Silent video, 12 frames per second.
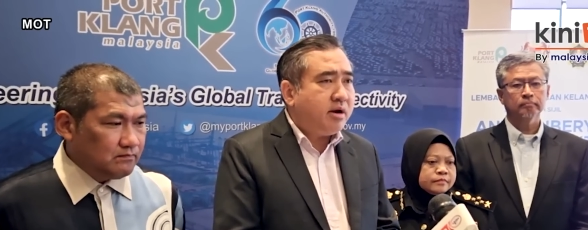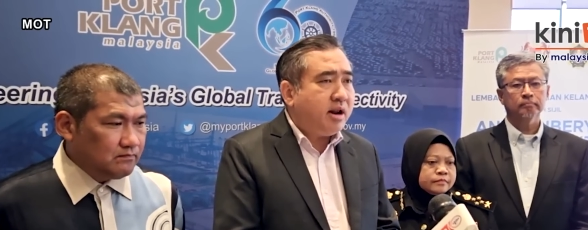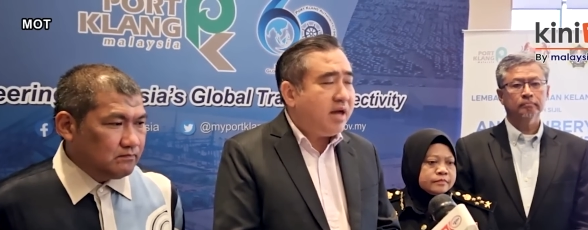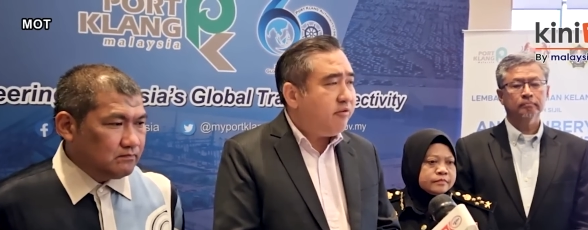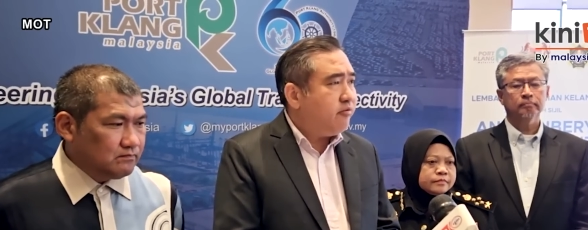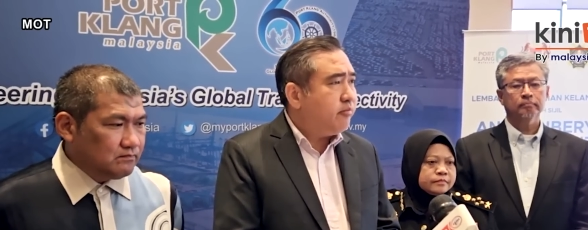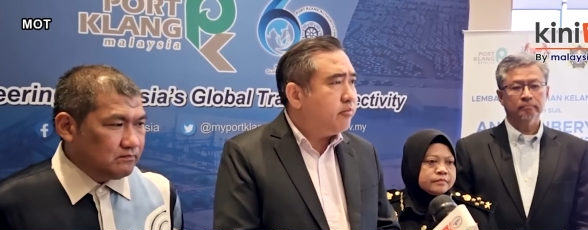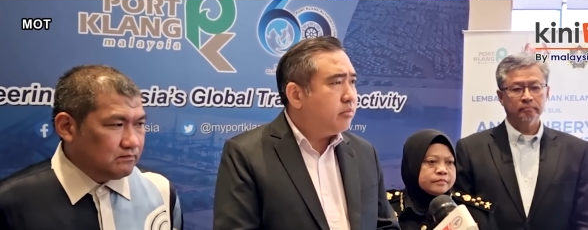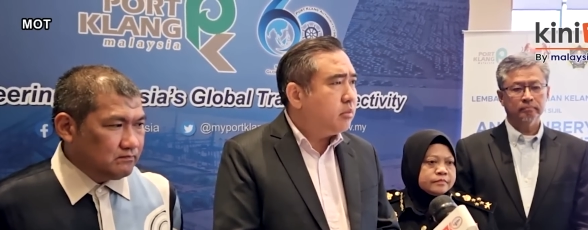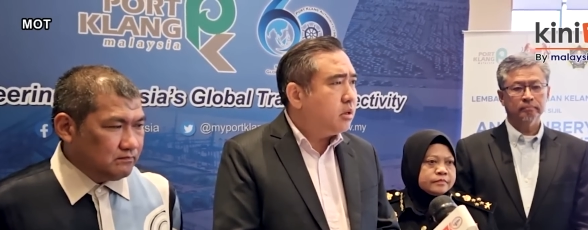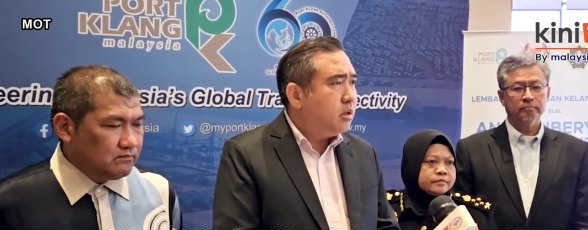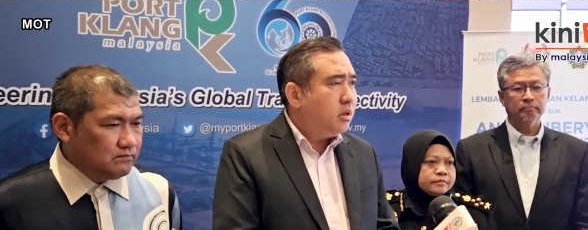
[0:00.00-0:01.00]
Speaker 1: lives.
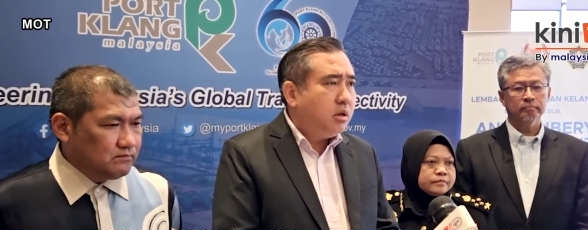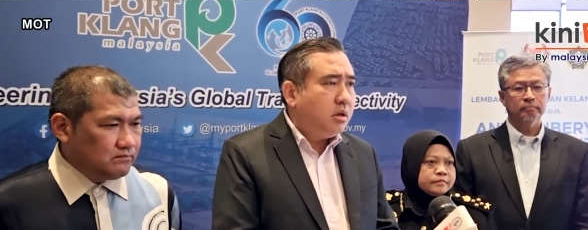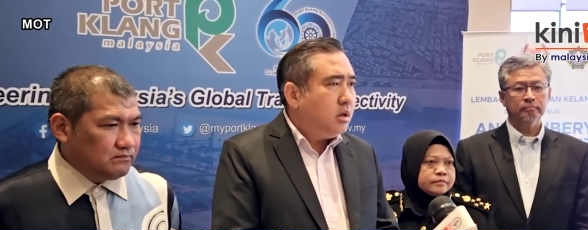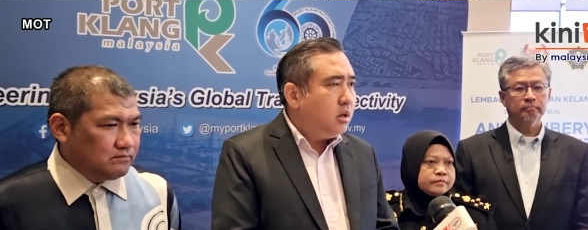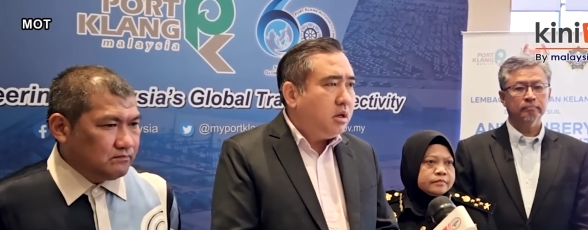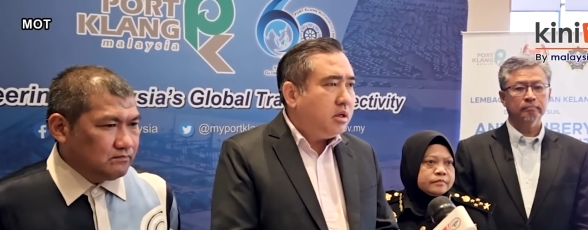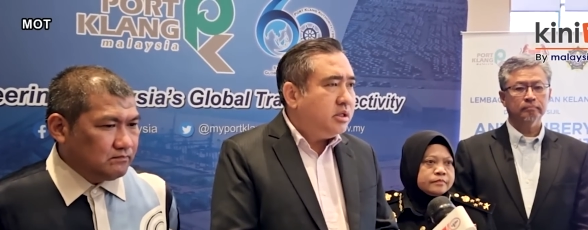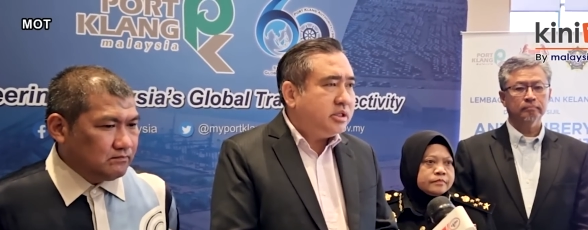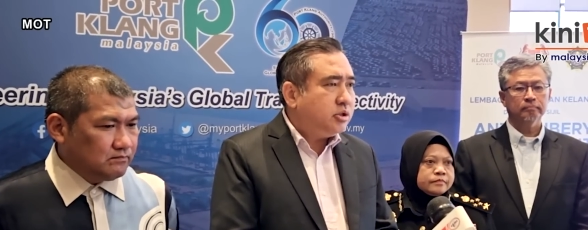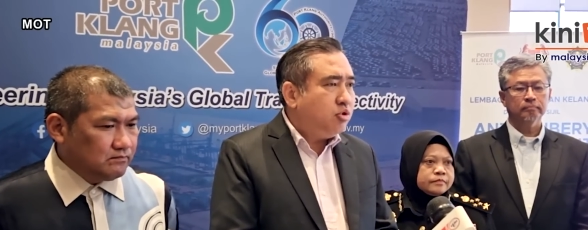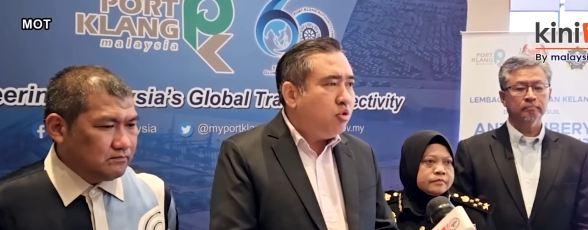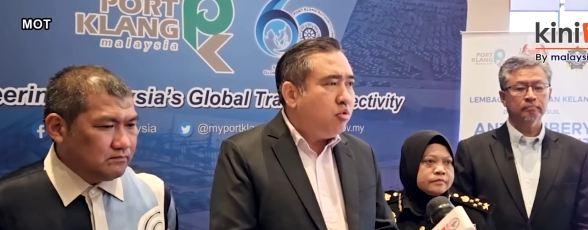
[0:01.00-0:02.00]

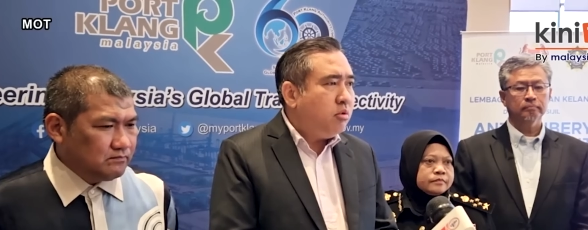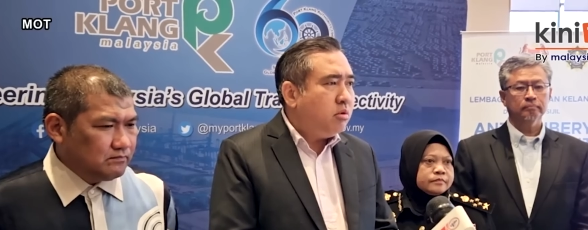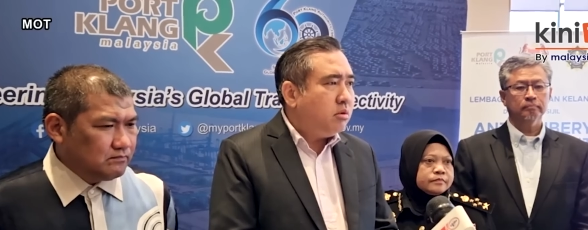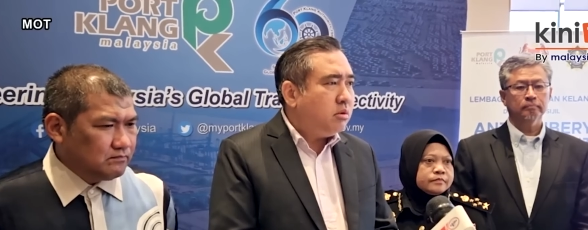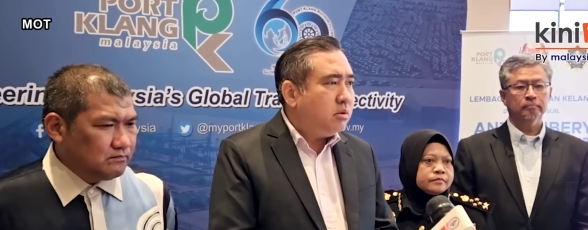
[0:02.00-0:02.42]
There's no,